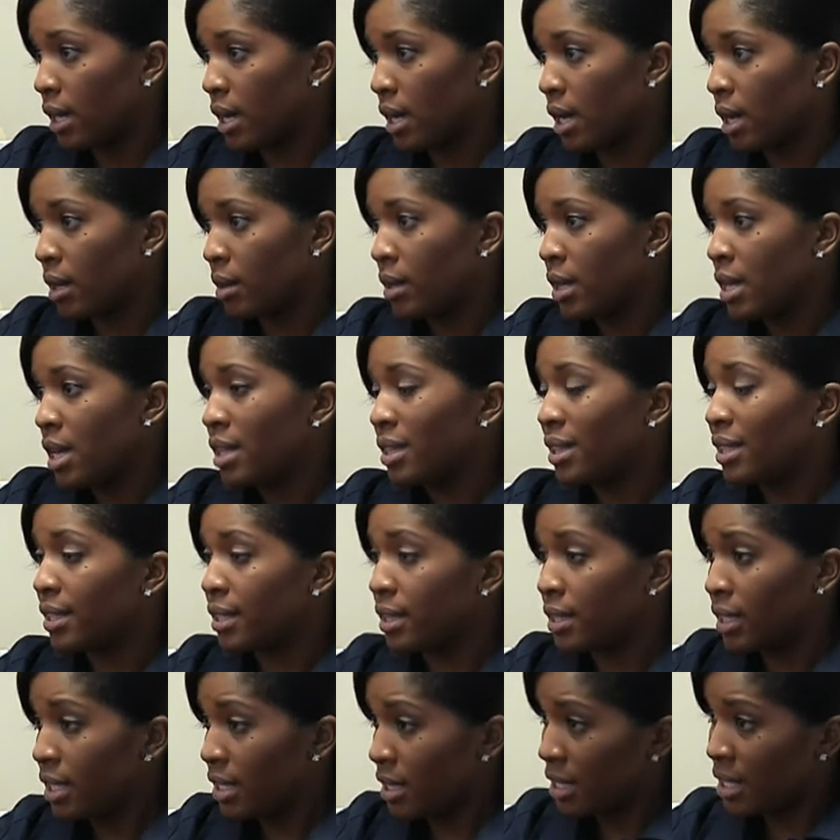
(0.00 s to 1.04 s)
Uh, the,
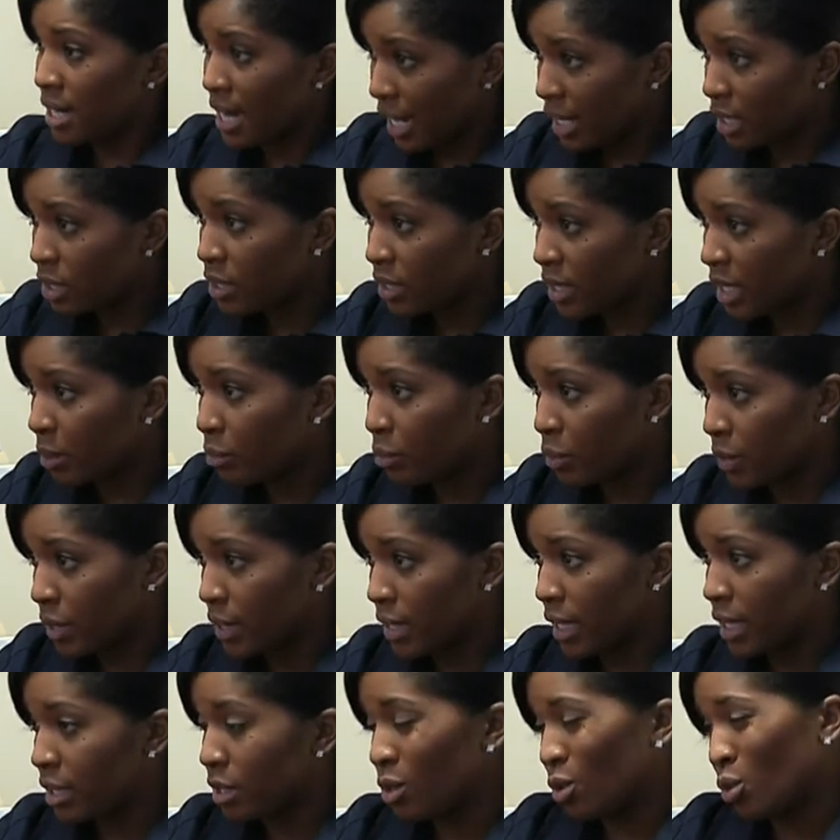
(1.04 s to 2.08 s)
the, the, next
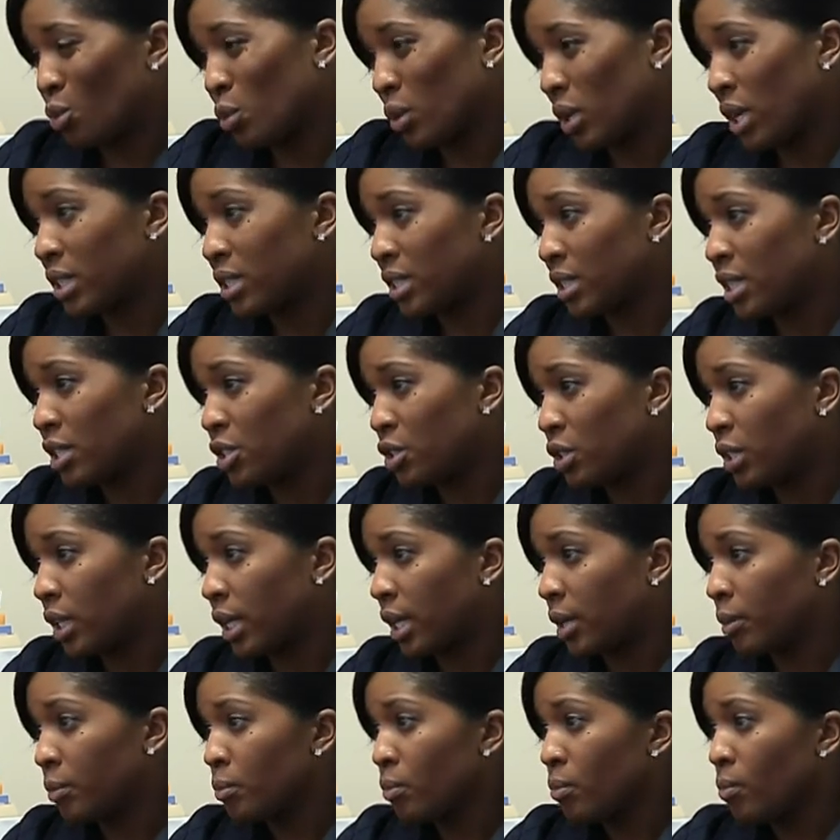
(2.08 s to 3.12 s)
10%, so
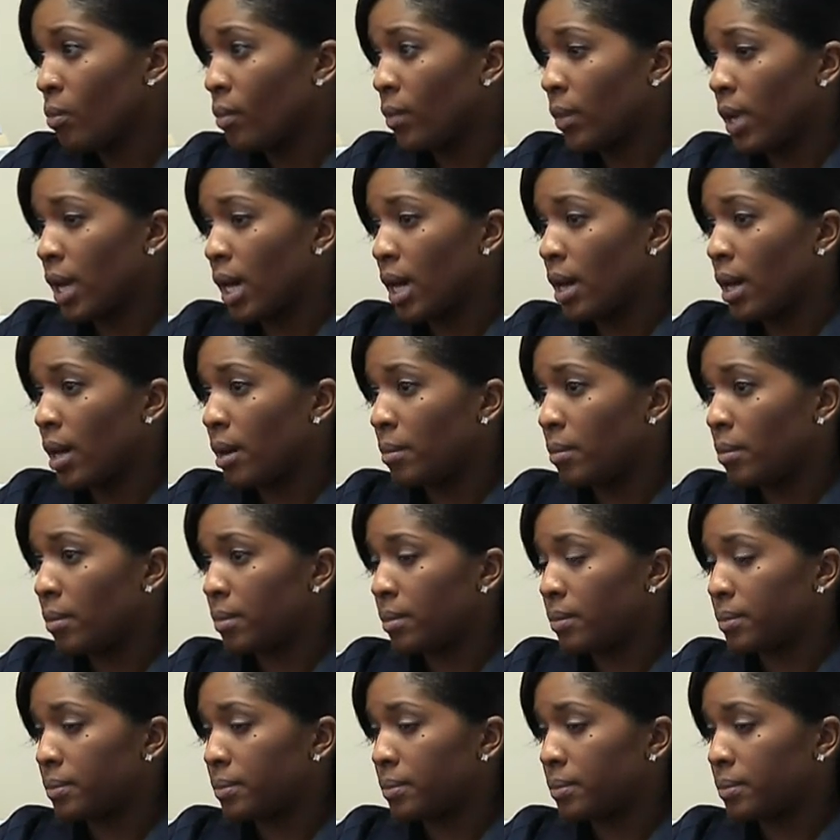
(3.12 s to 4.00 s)
essentially um,